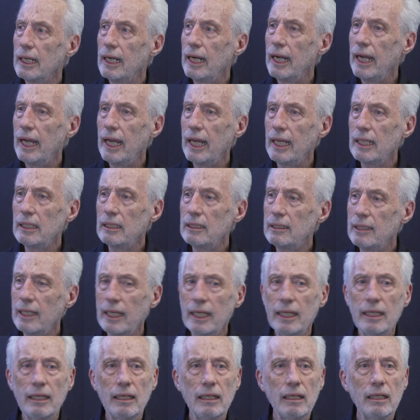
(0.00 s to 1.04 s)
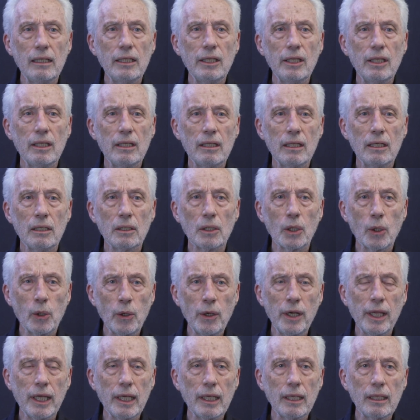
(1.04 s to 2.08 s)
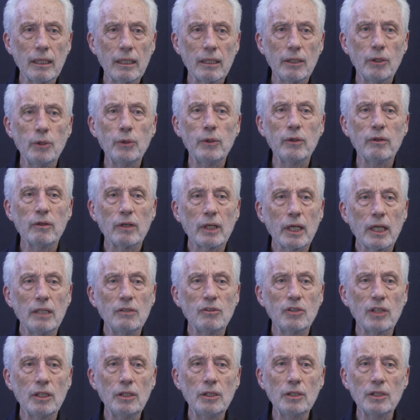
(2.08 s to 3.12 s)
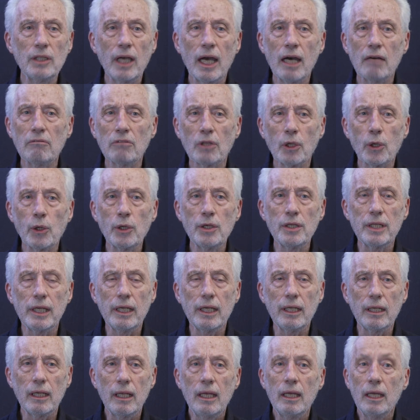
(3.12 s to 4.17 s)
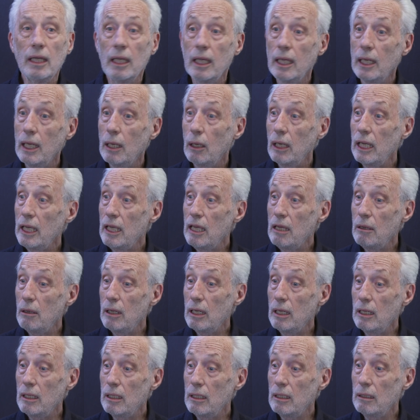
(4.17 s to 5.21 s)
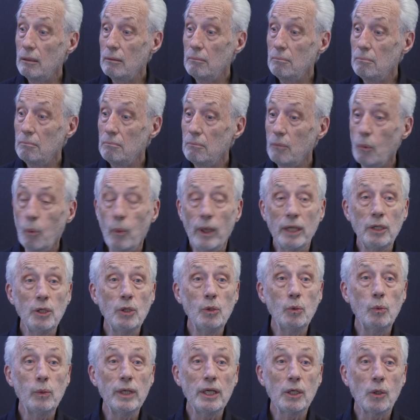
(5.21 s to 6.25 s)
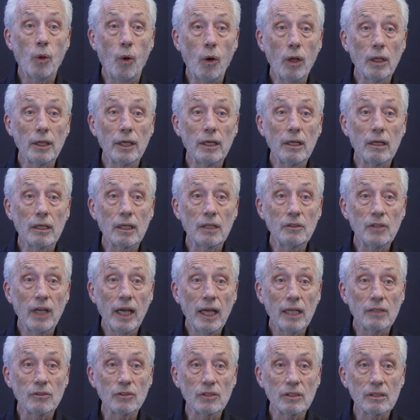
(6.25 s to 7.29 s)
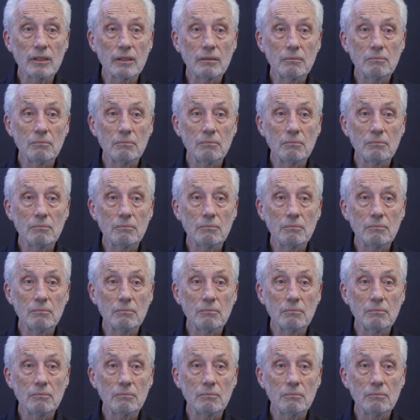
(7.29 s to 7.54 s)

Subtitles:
And then the learning, you are considered to have learned it when you recall it on a test.